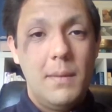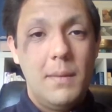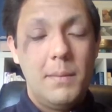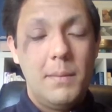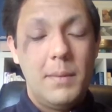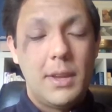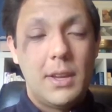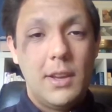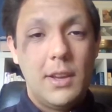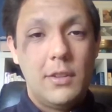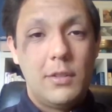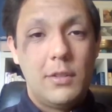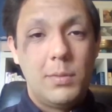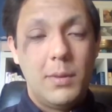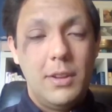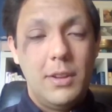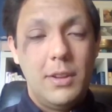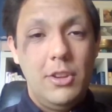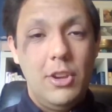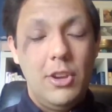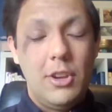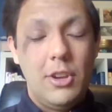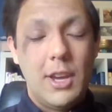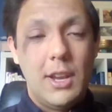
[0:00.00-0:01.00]
Because when
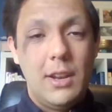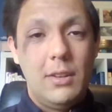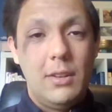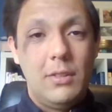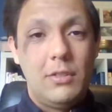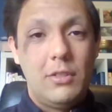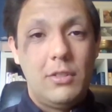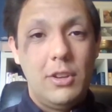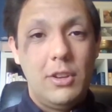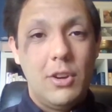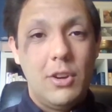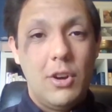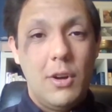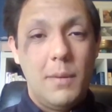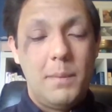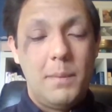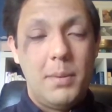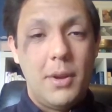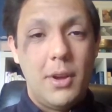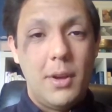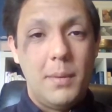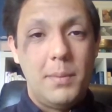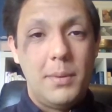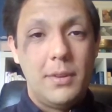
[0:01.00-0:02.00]
you get into your
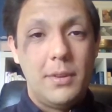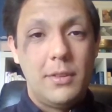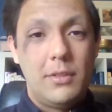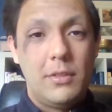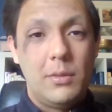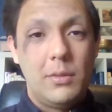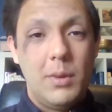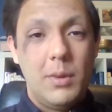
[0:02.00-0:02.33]
purpose,